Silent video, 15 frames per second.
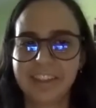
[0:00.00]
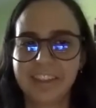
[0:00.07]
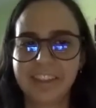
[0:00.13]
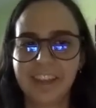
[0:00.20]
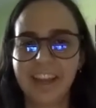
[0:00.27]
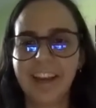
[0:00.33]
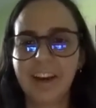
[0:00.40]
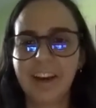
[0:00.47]

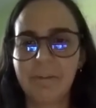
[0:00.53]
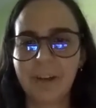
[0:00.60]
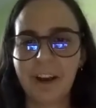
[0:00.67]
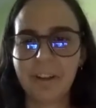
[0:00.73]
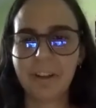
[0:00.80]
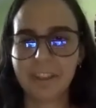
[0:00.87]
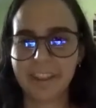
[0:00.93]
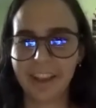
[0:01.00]
Think
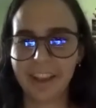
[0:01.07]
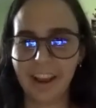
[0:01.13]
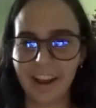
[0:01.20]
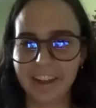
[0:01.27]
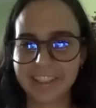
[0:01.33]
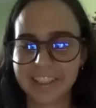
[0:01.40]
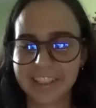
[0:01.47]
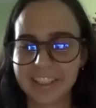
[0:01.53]
about
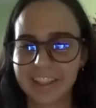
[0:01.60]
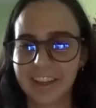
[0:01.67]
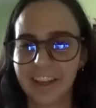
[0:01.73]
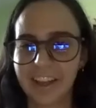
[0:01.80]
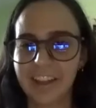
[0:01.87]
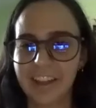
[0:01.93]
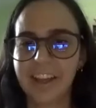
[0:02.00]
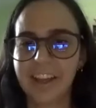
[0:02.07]
that.
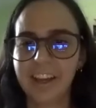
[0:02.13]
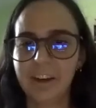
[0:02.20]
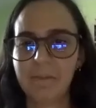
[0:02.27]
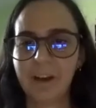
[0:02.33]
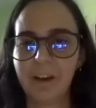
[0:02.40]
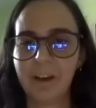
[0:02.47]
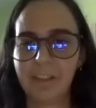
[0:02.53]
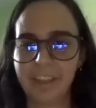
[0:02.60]
Think
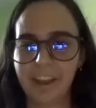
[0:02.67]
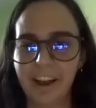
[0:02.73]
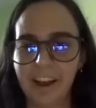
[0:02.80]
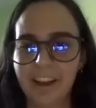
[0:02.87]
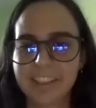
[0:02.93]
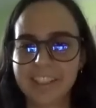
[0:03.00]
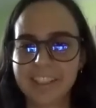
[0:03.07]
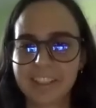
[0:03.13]
about
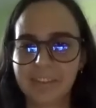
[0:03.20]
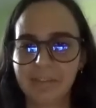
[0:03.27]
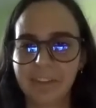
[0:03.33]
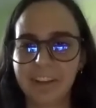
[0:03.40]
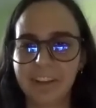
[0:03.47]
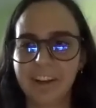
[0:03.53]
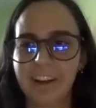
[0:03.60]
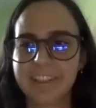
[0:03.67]
that,
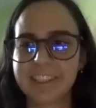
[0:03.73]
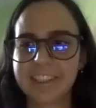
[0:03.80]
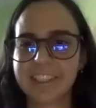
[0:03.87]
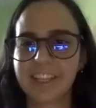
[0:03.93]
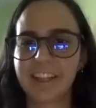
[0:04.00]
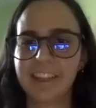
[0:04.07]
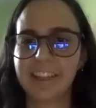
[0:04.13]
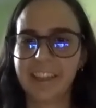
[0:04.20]
because
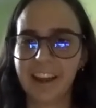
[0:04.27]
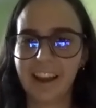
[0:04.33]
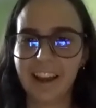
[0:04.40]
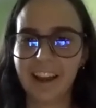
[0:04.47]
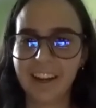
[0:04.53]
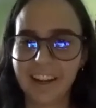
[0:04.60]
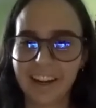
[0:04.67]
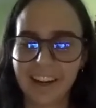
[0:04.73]

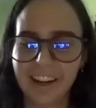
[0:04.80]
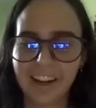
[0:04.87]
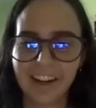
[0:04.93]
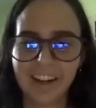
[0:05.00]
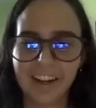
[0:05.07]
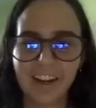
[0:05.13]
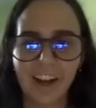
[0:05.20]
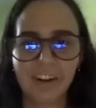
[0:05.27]
that
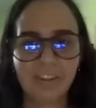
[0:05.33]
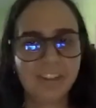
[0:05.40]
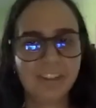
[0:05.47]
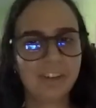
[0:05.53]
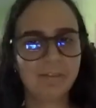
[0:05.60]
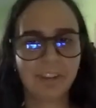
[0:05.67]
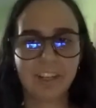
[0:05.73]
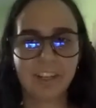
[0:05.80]
not only
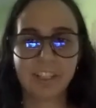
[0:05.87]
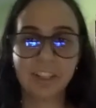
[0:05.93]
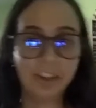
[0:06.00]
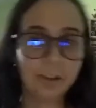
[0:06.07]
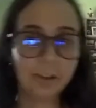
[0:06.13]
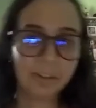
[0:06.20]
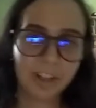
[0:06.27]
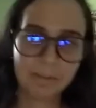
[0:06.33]
affects
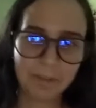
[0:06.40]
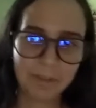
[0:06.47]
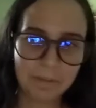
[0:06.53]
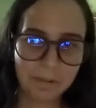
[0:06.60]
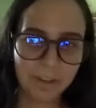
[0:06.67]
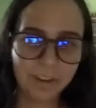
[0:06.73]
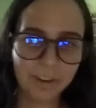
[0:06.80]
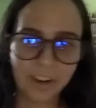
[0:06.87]
you and the
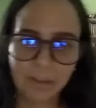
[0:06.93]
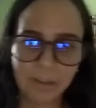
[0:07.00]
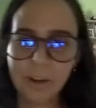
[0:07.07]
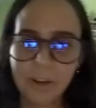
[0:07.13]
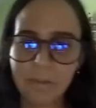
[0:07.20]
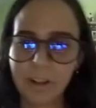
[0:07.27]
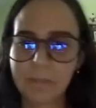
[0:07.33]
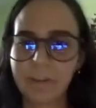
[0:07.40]
people you
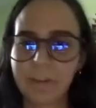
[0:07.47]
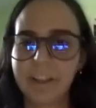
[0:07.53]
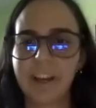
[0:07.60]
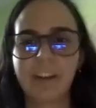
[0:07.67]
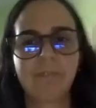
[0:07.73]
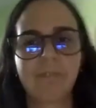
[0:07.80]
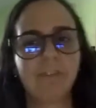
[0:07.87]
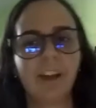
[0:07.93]
commune with, but that
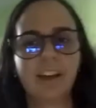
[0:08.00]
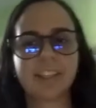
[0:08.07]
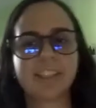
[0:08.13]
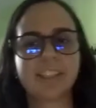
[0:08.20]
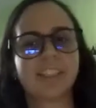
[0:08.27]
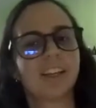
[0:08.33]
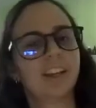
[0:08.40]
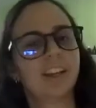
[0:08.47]

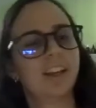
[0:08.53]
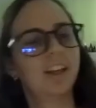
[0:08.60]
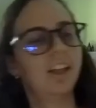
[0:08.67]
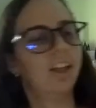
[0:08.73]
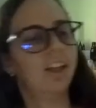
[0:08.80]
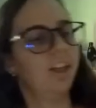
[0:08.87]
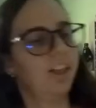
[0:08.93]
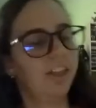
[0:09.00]
affects
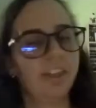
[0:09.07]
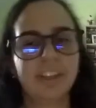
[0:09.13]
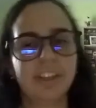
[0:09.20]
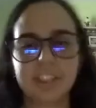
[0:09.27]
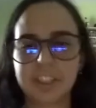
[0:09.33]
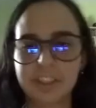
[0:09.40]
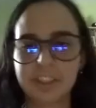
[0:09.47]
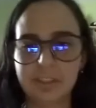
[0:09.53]
the
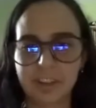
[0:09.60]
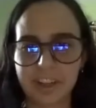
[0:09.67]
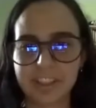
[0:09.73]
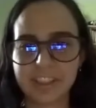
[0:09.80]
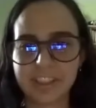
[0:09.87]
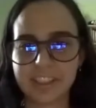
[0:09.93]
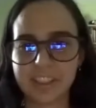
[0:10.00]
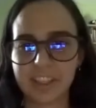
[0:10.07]

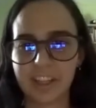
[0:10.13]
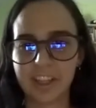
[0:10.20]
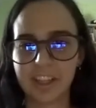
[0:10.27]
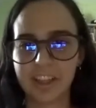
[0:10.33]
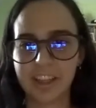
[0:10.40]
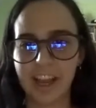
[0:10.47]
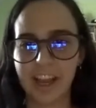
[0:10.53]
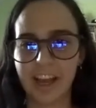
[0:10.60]
students
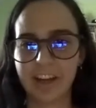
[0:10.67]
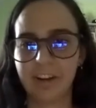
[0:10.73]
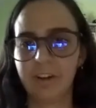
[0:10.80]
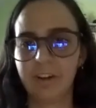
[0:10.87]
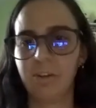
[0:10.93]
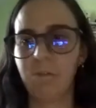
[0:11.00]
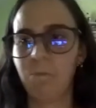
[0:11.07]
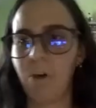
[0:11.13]
that
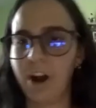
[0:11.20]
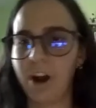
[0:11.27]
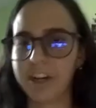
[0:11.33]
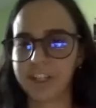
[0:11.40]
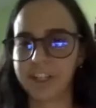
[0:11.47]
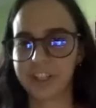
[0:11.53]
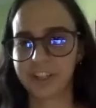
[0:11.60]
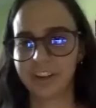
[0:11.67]

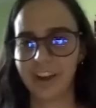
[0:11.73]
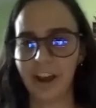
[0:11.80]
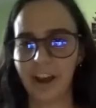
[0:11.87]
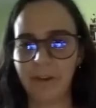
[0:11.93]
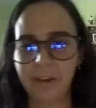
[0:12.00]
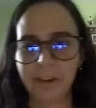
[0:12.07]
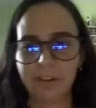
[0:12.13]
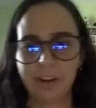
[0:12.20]
watch how
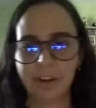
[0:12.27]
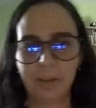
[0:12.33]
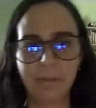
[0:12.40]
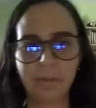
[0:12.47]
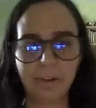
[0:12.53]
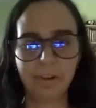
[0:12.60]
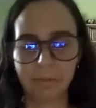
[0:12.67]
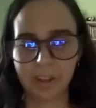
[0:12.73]
you
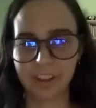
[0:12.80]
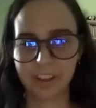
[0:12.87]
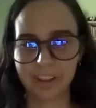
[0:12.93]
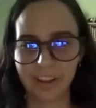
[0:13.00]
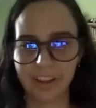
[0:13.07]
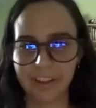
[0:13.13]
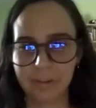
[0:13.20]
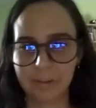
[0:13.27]
commune with
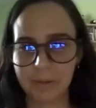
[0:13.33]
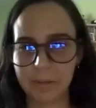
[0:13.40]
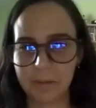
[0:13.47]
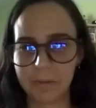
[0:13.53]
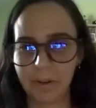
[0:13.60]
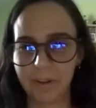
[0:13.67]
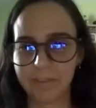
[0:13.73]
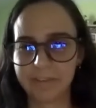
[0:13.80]
other
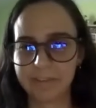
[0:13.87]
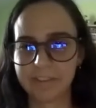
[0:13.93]
people.